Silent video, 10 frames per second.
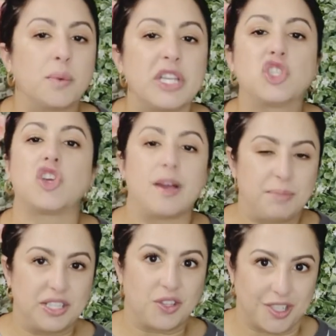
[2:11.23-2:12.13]
we jump
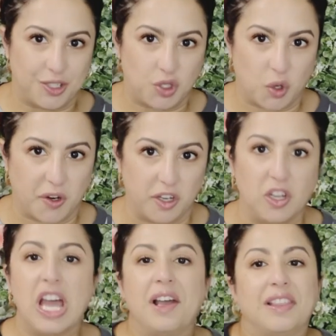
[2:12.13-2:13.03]
into the tutorial,
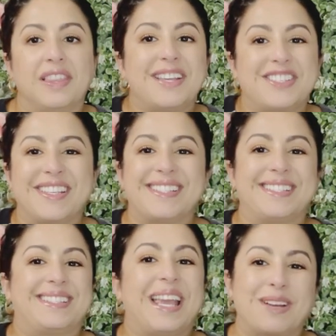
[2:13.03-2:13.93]
let's just
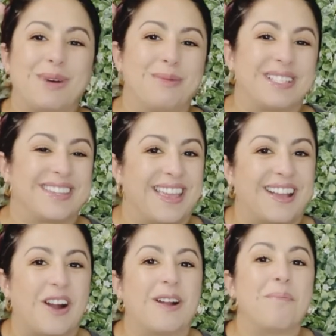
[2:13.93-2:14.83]
take a moment to thank
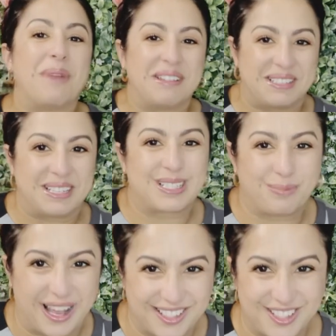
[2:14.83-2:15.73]
our amazing
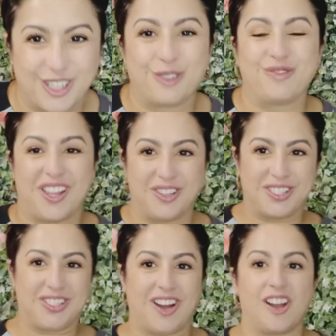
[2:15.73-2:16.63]
sponsor,
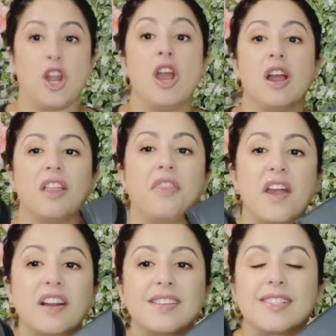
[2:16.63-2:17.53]
Vellostar.
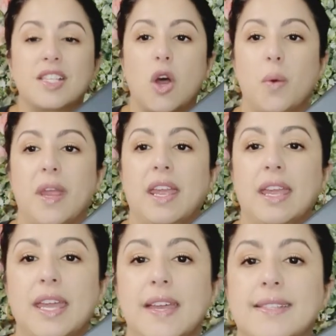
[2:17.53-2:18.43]
Their sewing
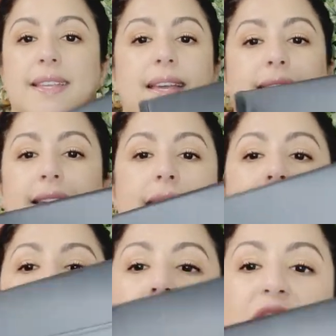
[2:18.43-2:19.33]
kits, it's
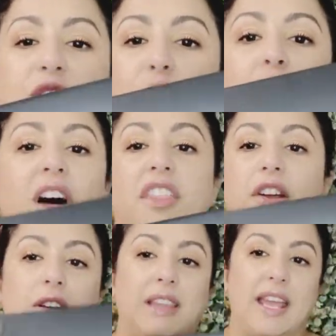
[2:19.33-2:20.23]
you are
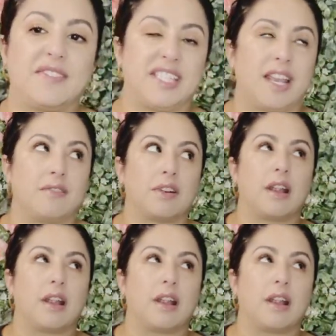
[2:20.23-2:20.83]
they're a lifesaver